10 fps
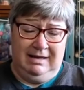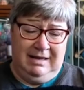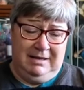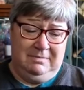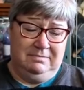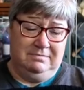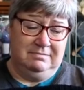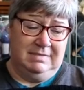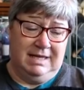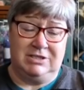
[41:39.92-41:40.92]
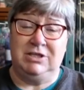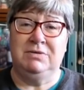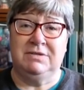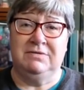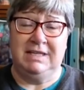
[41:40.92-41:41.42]
um, has
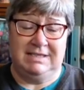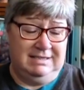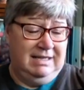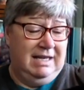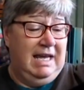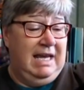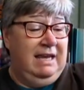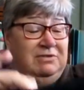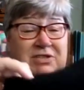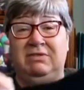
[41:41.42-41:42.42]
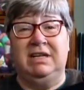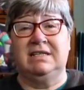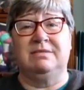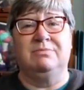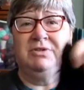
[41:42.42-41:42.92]
use of it. If she
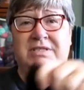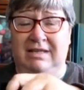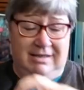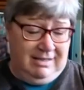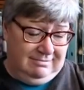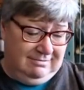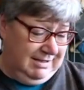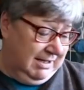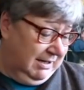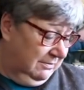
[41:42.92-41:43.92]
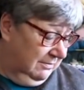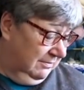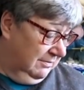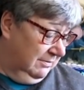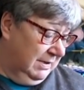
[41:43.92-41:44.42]
really doesn't want it, then, you know,
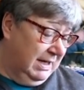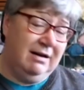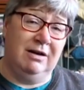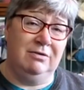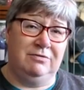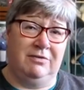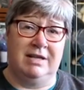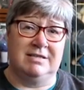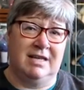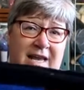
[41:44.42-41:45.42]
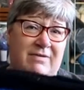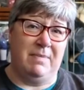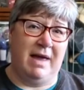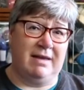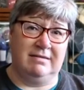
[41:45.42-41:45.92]
we are old friends. I'll have
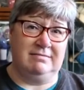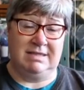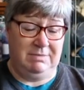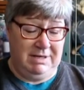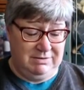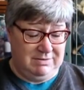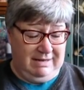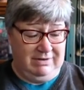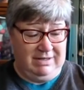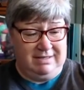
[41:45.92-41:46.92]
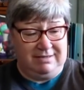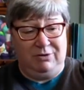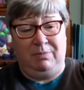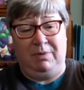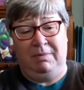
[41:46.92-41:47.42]
it back and someone else will have it.
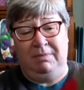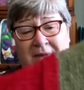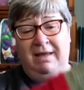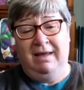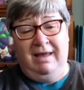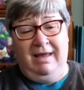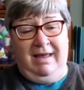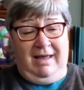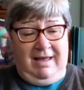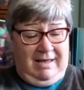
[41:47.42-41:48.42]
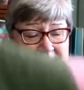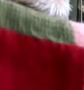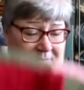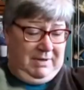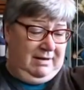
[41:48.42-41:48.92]
That's not a problem. Uh,
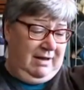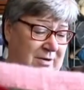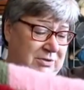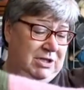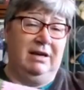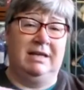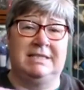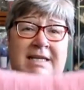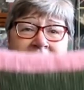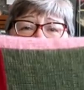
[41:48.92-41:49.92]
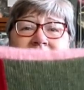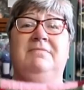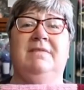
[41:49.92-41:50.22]
but I hope she likes it